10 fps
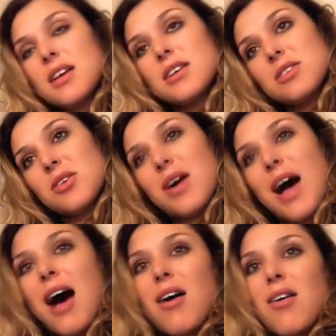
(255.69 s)
So
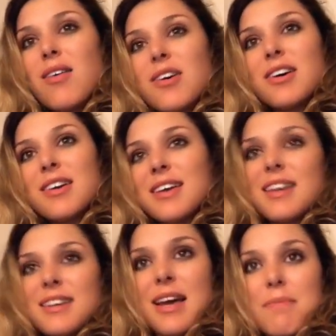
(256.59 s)
how
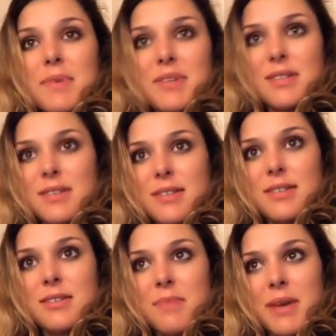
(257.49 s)
can that
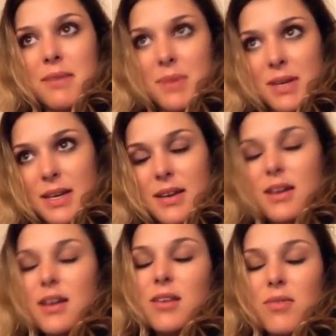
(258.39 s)
business make money?
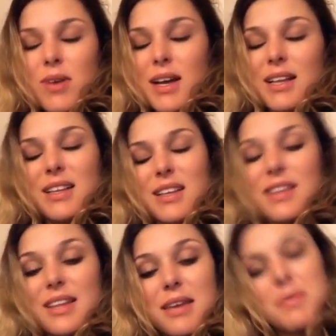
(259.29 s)
Well,
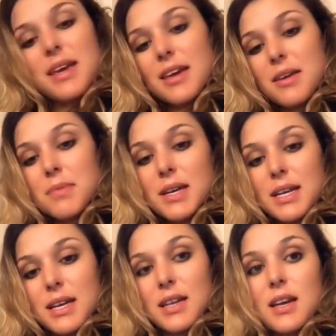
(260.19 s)
they make
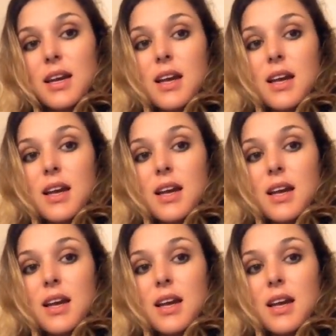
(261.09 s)
money